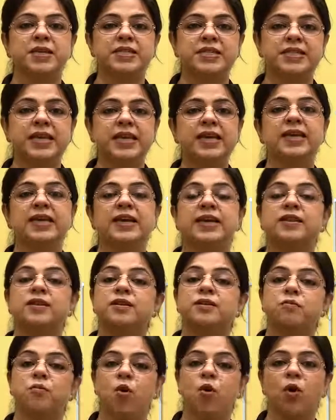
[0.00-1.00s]
seen in
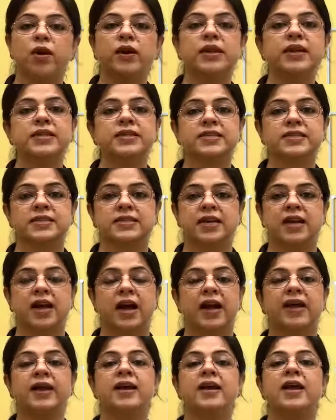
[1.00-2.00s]
the morning
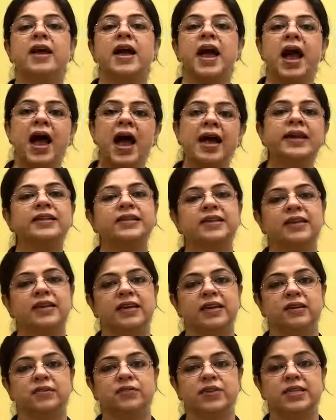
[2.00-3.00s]
sky and the
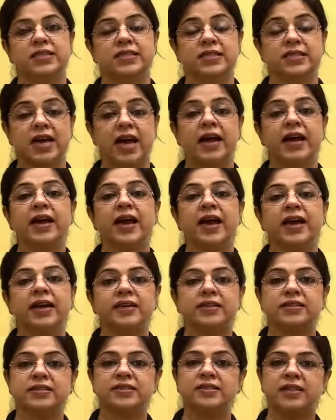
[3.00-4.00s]
evening sky, and
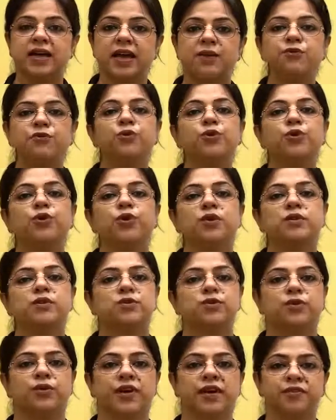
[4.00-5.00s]
it is therefore
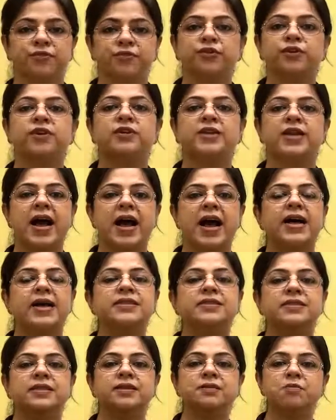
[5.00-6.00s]
also referred as
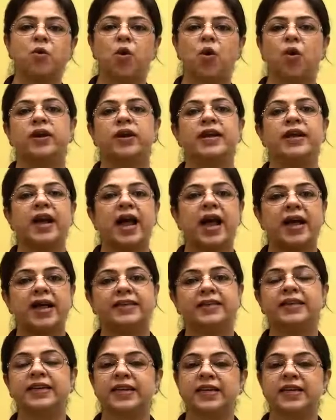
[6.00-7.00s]
the morning and
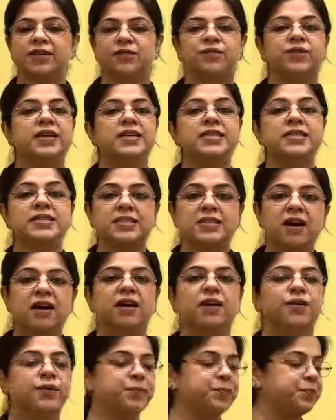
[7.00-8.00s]
the evening
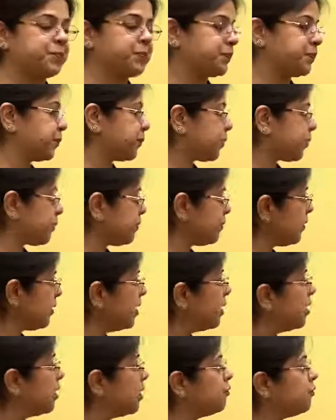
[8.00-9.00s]
star.
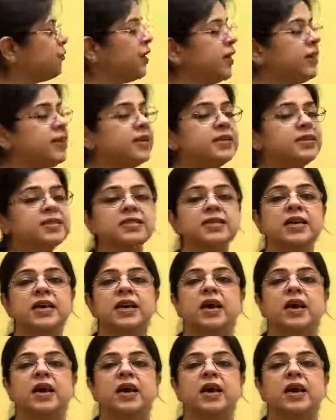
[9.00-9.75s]
Venus